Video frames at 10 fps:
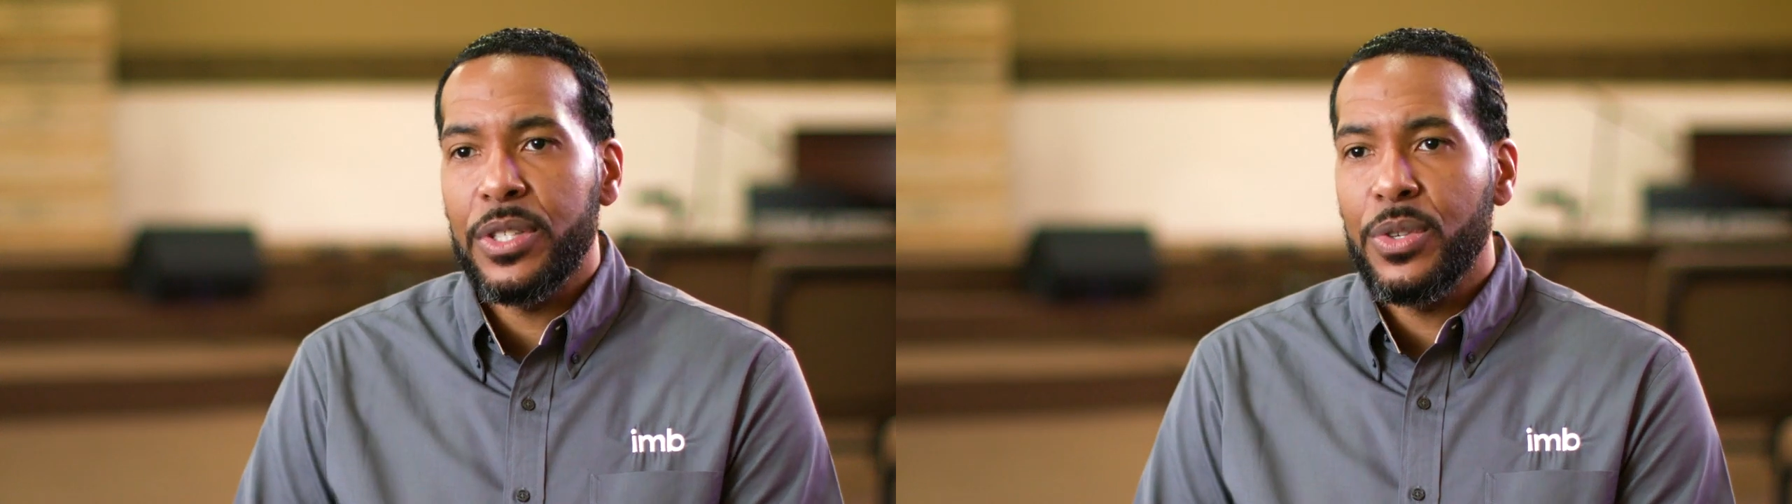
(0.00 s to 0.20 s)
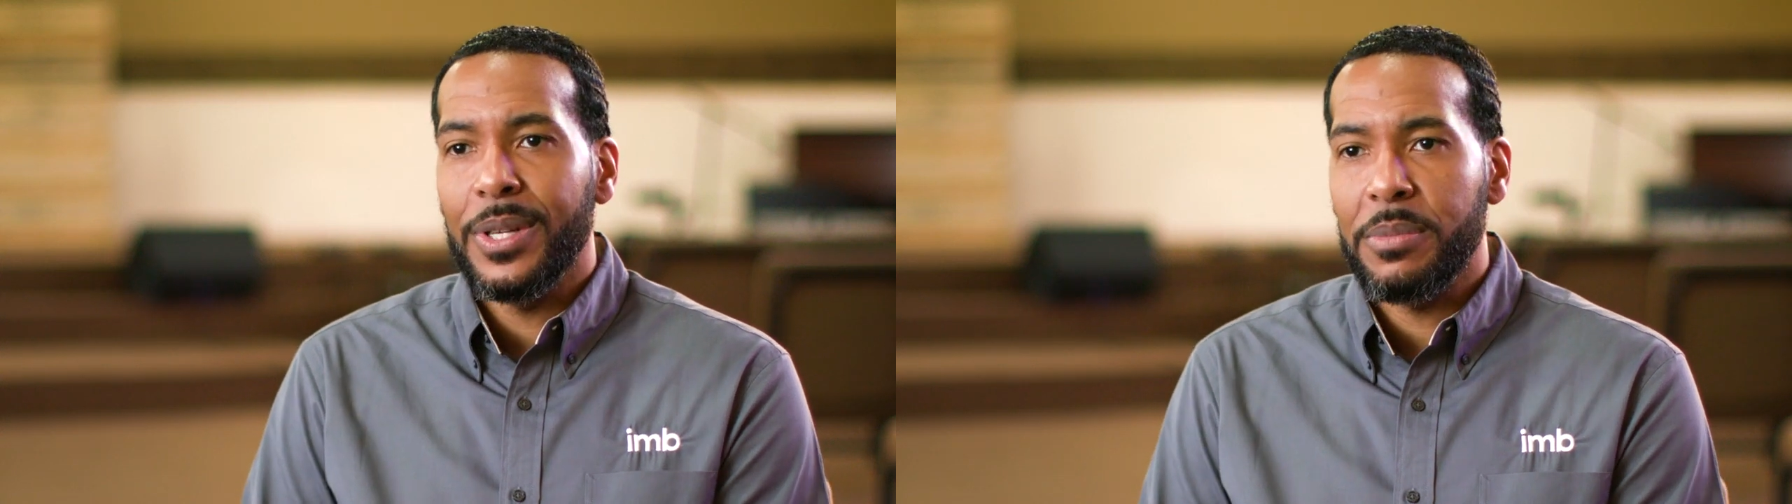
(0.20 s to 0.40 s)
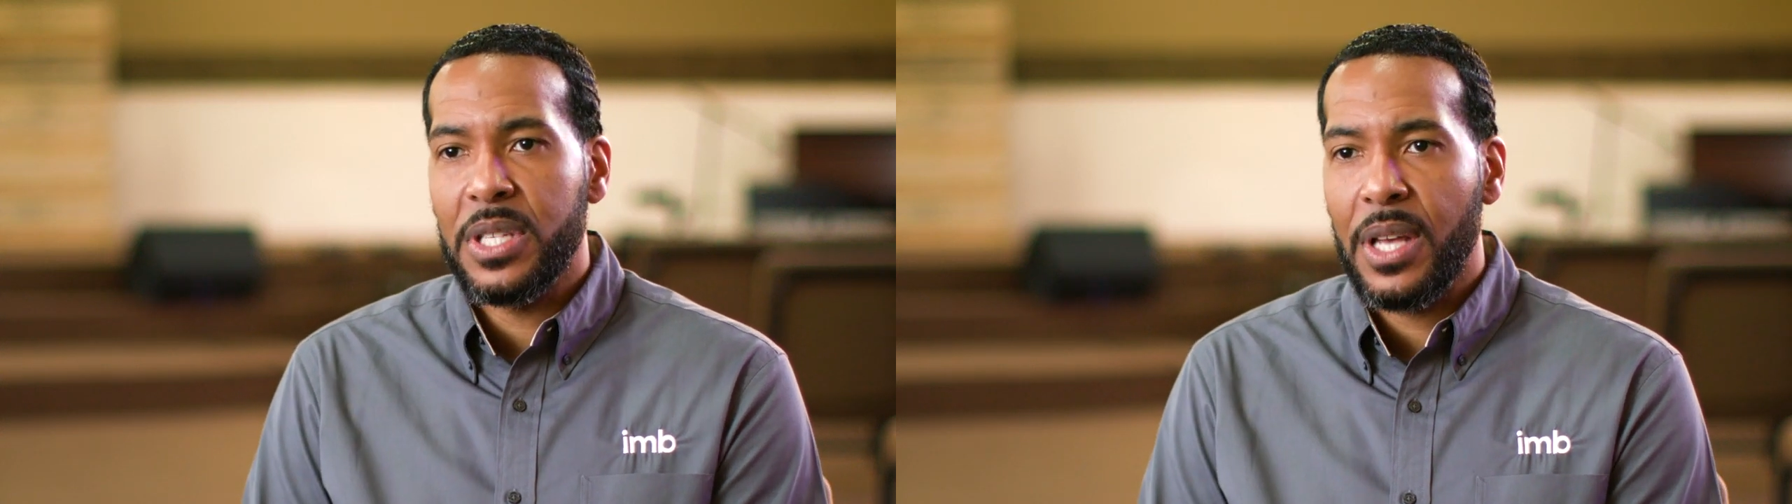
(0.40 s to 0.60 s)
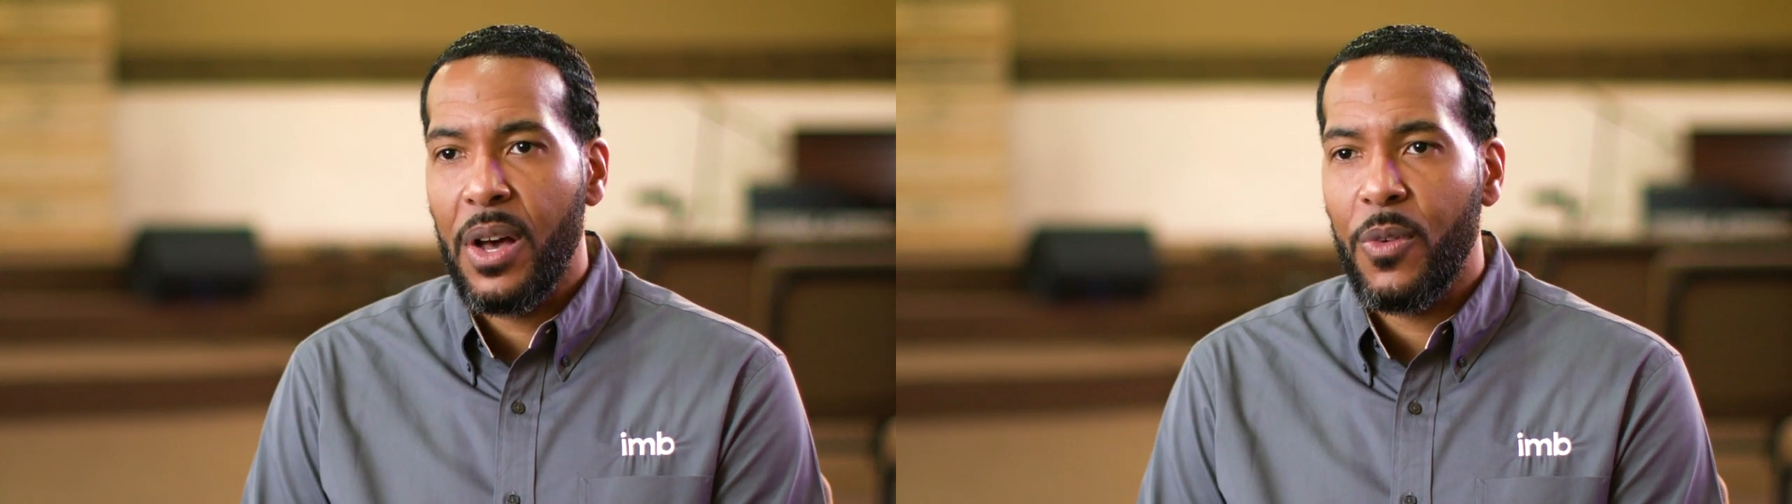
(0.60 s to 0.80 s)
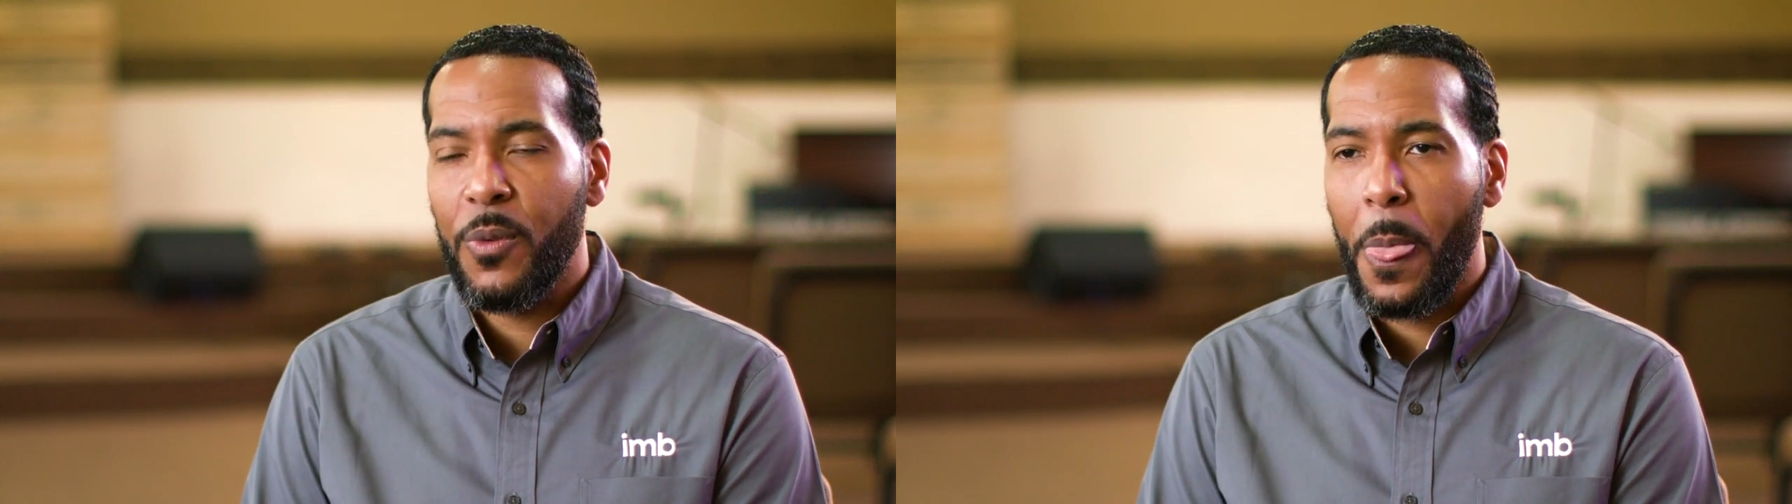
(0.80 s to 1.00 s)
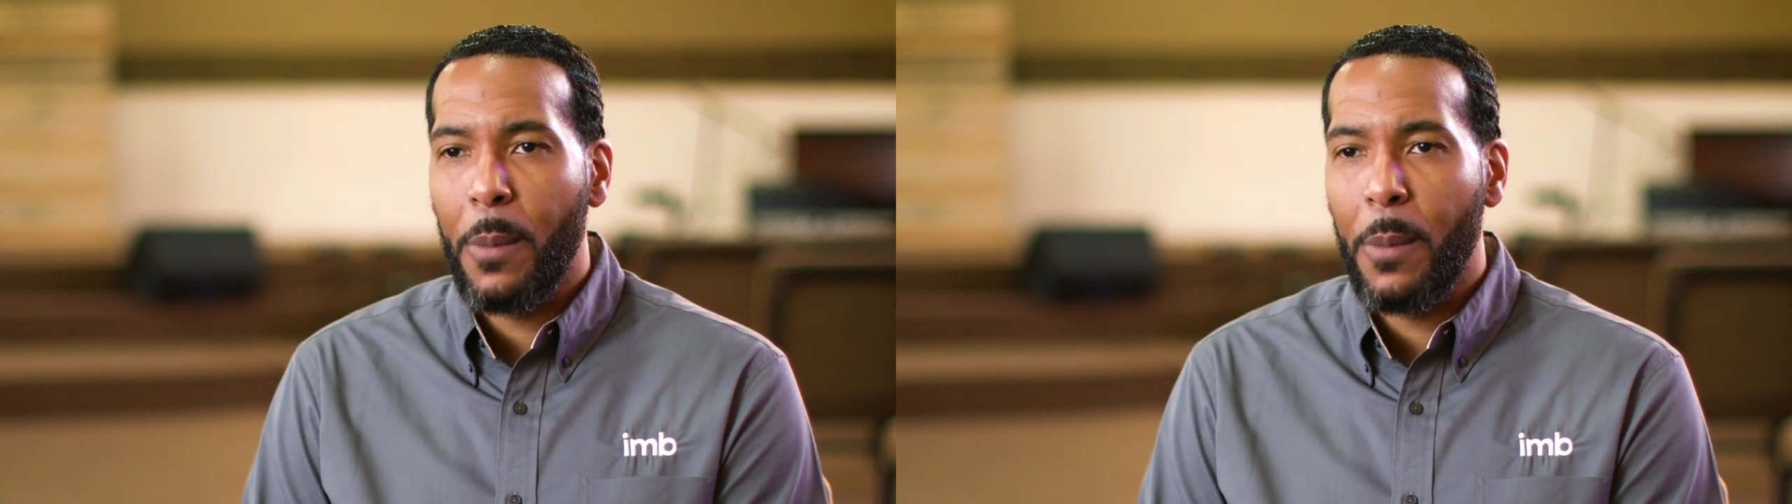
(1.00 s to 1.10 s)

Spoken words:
unto himself.